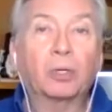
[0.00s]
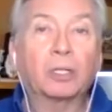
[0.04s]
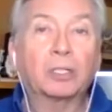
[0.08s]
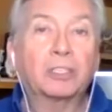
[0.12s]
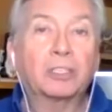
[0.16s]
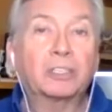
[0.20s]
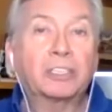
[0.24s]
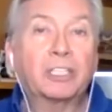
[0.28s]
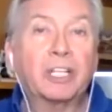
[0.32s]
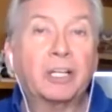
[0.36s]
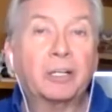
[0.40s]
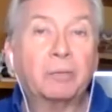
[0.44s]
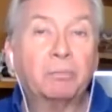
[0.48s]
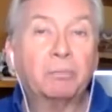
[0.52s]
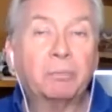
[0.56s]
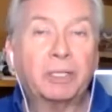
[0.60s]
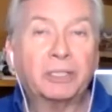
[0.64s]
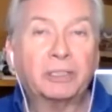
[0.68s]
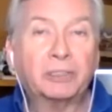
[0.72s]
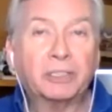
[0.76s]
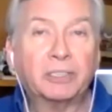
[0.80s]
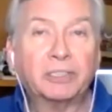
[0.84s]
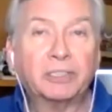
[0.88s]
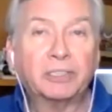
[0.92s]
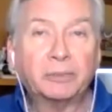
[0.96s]
estate
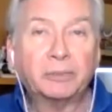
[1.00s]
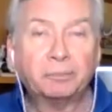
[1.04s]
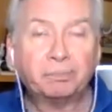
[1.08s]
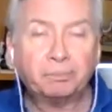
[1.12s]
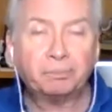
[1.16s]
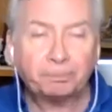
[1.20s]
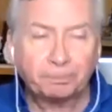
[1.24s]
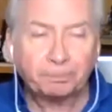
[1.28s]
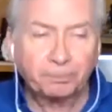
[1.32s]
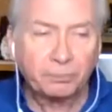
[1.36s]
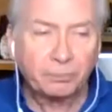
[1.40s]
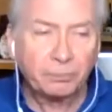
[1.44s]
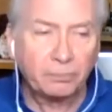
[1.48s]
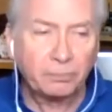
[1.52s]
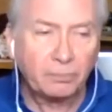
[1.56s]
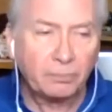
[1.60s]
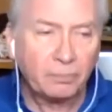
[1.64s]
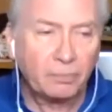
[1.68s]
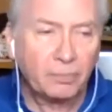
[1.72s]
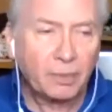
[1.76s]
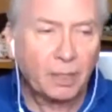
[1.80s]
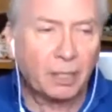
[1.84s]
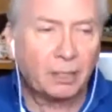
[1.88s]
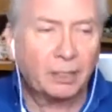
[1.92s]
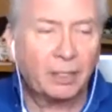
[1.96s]
business.
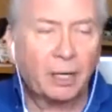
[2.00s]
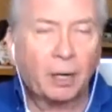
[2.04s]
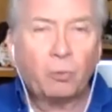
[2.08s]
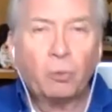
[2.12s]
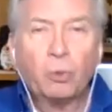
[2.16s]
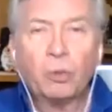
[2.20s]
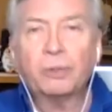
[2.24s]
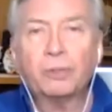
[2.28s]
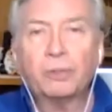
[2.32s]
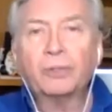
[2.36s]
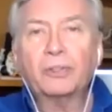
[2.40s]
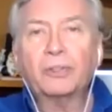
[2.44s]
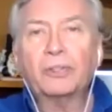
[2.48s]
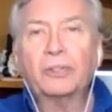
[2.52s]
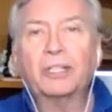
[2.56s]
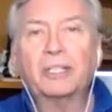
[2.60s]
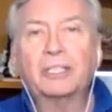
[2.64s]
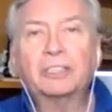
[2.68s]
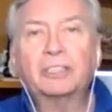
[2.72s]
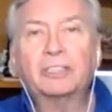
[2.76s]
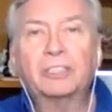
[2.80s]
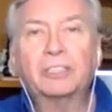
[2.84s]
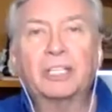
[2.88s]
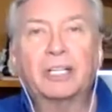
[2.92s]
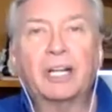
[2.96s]
Now, one of the
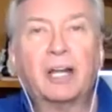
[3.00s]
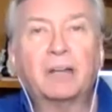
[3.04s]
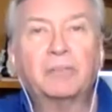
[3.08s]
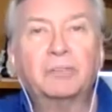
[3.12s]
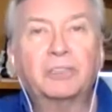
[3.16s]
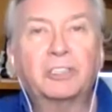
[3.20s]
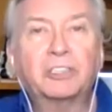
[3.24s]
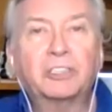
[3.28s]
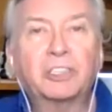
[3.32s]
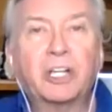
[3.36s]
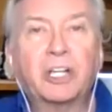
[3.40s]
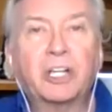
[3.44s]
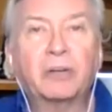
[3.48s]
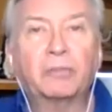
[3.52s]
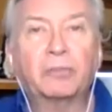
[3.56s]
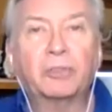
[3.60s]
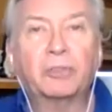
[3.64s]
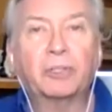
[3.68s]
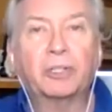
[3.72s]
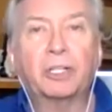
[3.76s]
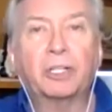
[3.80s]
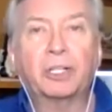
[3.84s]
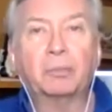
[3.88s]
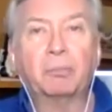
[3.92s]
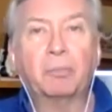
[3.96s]
things that I've
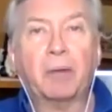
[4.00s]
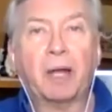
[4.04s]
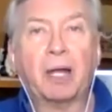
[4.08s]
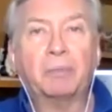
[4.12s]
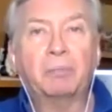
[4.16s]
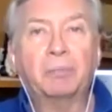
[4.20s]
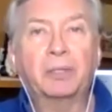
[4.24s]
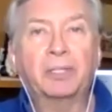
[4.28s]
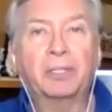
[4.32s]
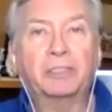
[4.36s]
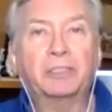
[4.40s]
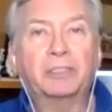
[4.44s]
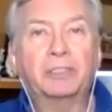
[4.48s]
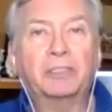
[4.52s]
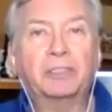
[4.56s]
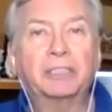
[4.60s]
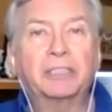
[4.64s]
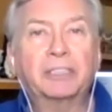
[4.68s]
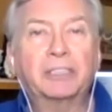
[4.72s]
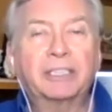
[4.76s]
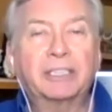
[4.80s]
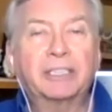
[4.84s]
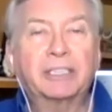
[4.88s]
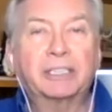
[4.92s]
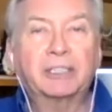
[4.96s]
discovered in my
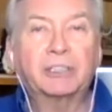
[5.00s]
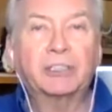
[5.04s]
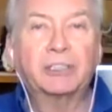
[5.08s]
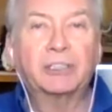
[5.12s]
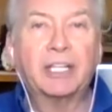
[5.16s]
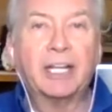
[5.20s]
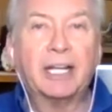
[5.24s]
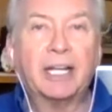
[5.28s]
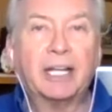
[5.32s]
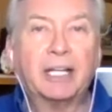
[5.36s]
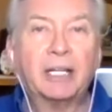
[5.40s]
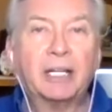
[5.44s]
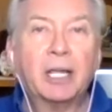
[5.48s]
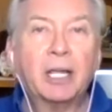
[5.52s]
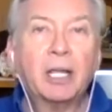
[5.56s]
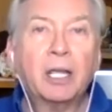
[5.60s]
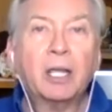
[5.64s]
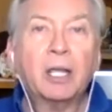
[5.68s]
business is that